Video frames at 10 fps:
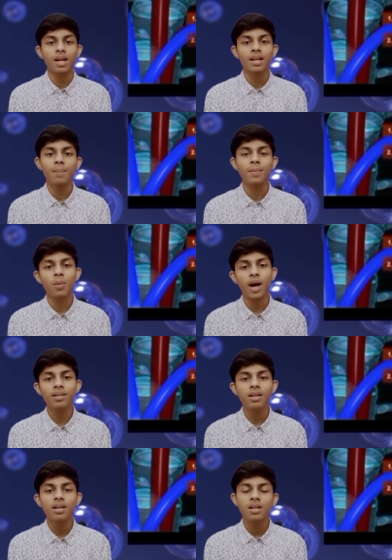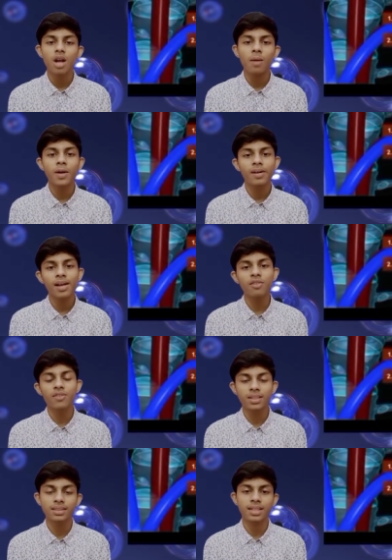Number 1. Glomerular
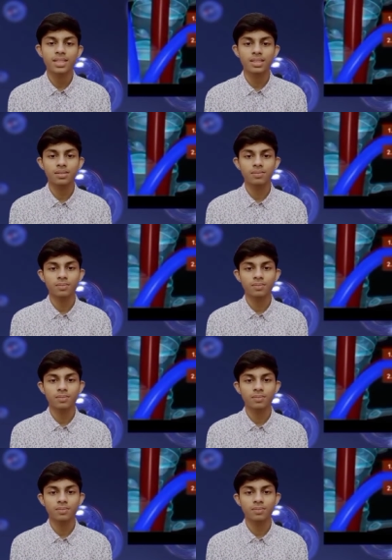filtration.